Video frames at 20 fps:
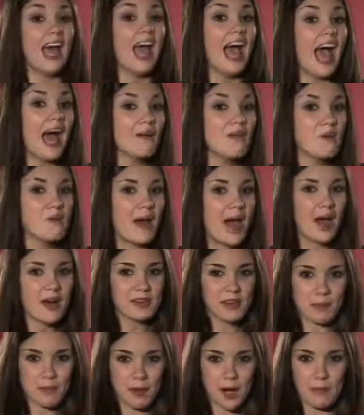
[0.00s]
How
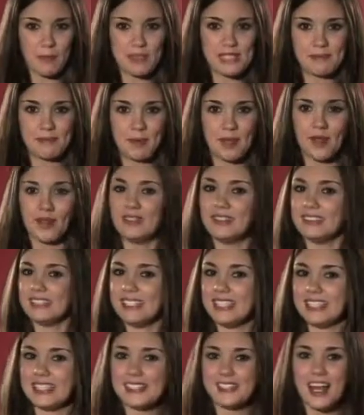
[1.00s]
about the purpose-built
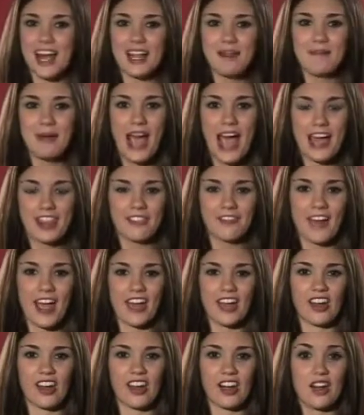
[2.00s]
Nissan
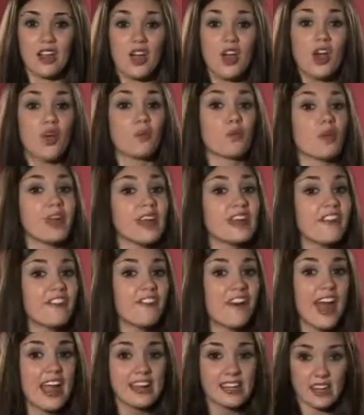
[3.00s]
Pathfinder?
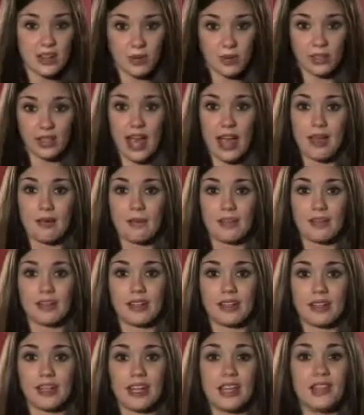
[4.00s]
Redefining
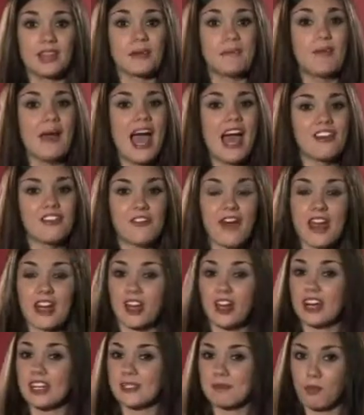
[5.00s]
reliability, the
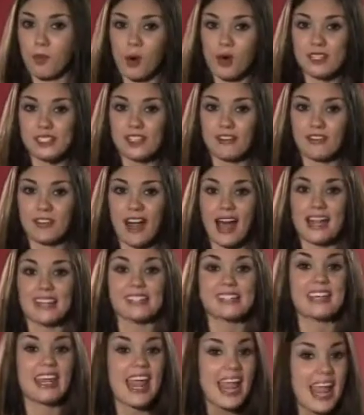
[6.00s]
Pathfinder is more
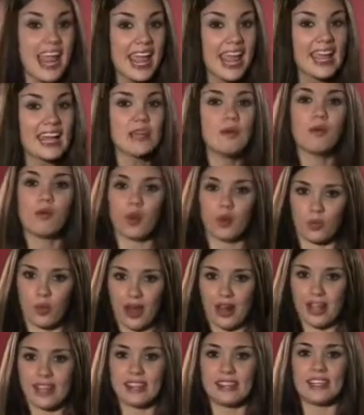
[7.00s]
civilized and more
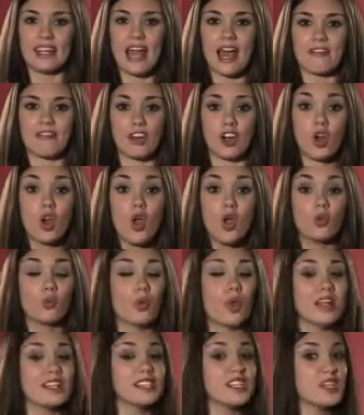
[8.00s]
rugged than ever,
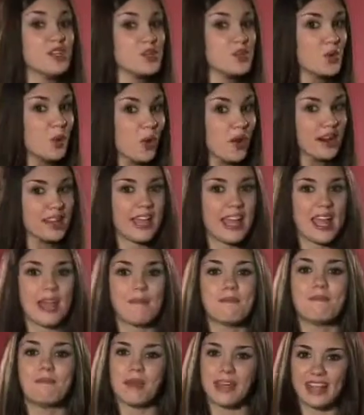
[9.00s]
raising your
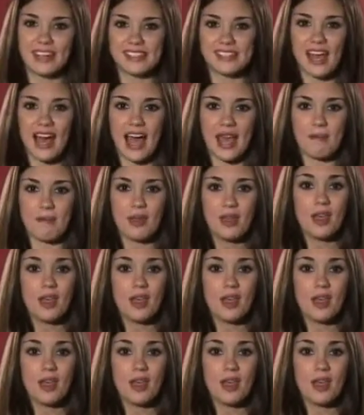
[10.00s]
game big time.